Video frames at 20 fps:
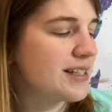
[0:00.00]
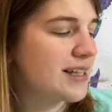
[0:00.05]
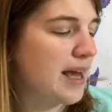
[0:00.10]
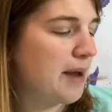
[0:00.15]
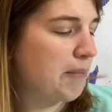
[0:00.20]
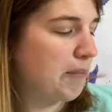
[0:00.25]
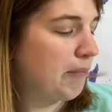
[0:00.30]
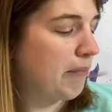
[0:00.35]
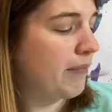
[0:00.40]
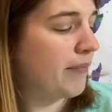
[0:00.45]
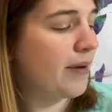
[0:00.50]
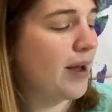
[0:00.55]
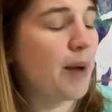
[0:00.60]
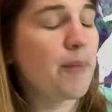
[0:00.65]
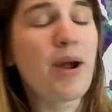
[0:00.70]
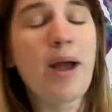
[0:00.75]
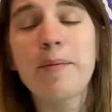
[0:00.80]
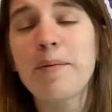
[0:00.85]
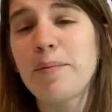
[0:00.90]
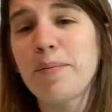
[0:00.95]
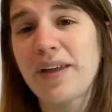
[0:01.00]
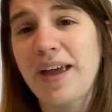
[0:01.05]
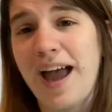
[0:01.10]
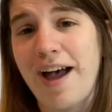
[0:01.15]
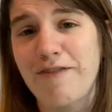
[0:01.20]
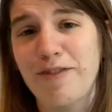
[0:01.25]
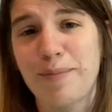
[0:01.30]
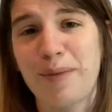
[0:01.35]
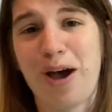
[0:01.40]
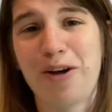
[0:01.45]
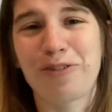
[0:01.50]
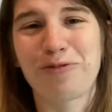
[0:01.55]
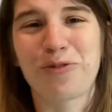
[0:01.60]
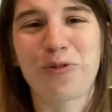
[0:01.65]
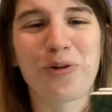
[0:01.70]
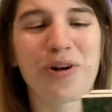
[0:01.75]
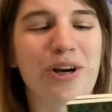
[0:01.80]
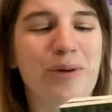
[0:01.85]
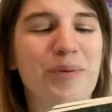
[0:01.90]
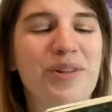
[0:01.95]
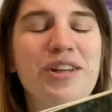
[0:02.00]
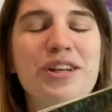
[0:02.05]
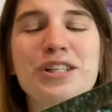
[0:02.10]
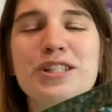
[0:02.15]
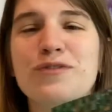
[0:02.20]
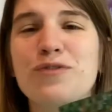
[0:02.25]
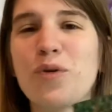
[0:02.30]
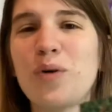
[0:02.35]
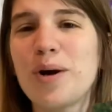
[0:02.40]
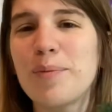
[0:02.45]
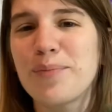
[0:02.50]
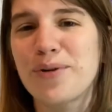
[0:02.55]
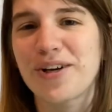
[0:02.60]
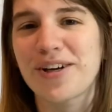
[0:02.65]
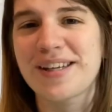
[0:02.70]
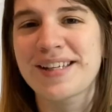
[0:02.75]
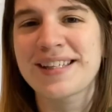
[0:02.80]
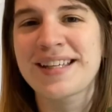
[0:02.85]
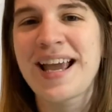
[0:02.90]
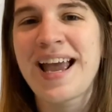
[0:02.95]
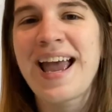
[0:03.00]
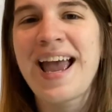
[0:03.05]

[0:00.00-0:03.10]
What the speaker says: I probably have them out of order, but there's 4 books,